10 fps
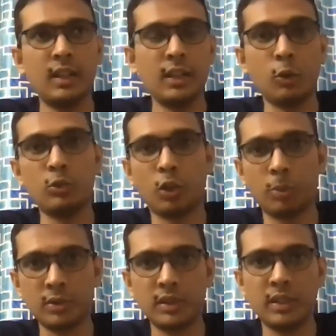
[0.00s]
a huge
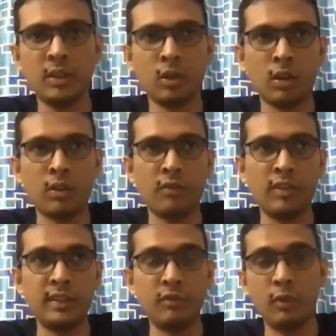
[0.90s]
opportunity, or
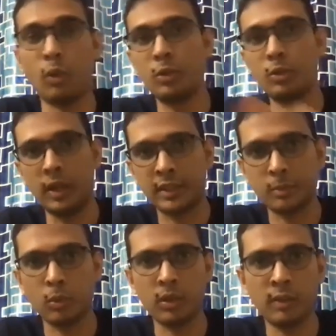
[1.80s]
we want to
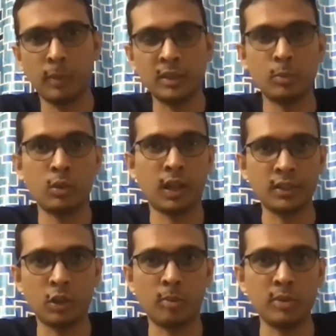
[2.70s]
explore a much more
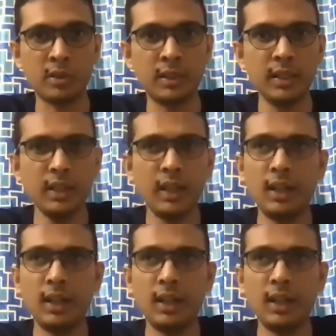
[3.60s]
larger opportunity.